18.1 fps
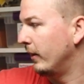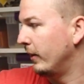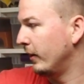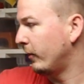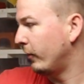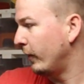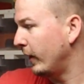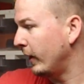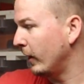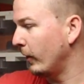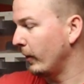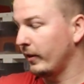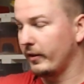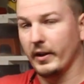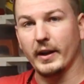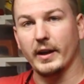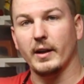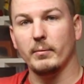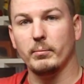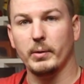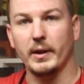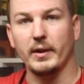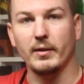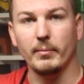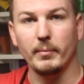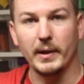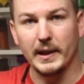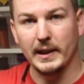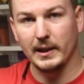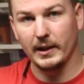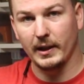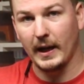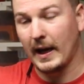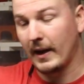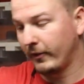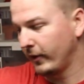this video is taking place
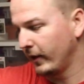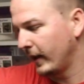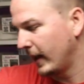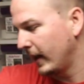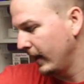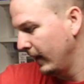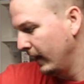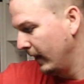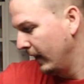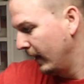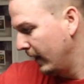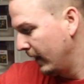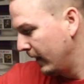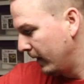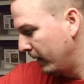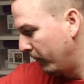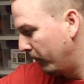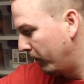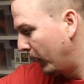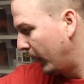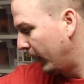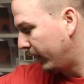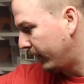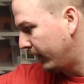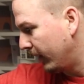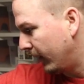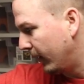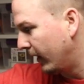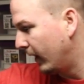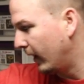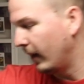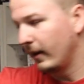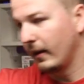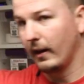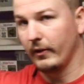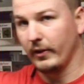immediately after that, but
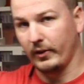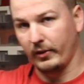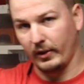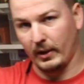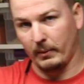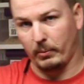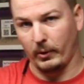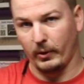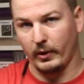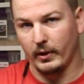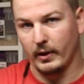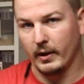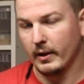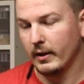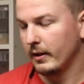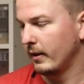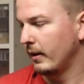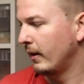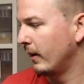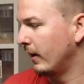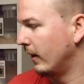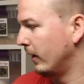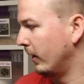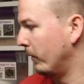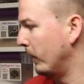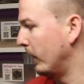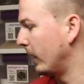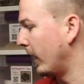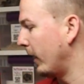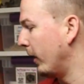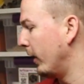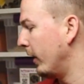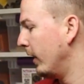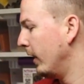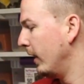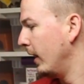obviously uploaded a little bit
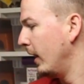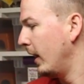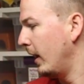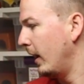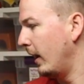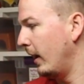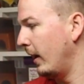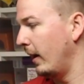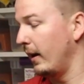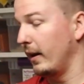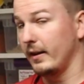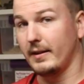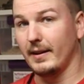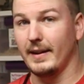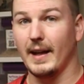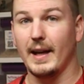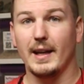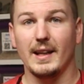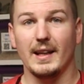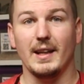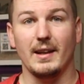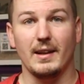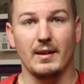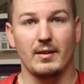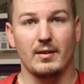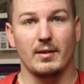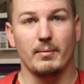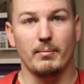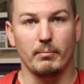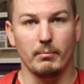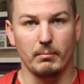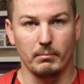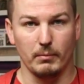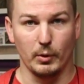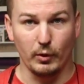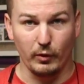later. Today is
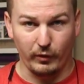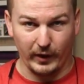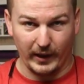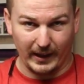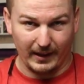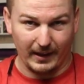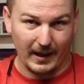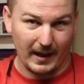moving